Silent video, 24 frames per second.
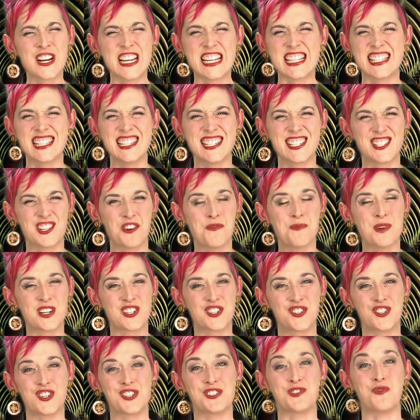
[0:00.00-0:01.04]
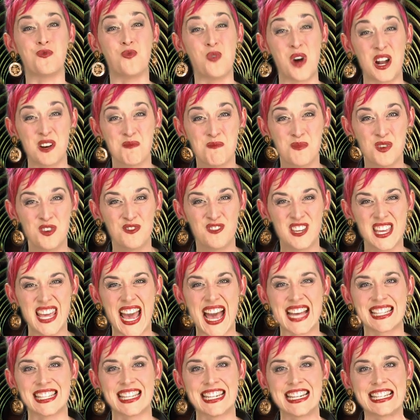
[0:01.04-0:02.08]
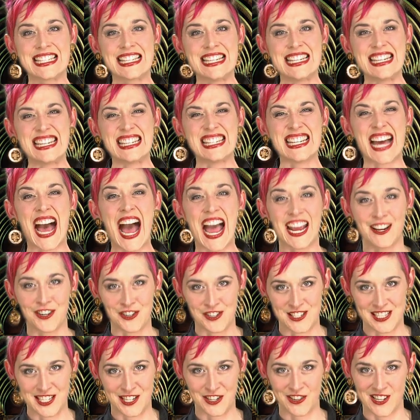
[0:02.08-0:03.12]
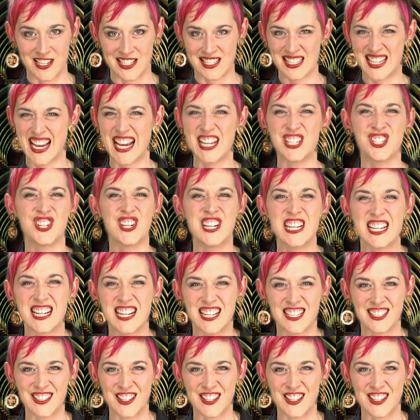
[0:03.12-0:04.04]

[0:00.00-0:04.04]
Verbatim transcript: isn't so much just one movie as it is an entire series. I cheated a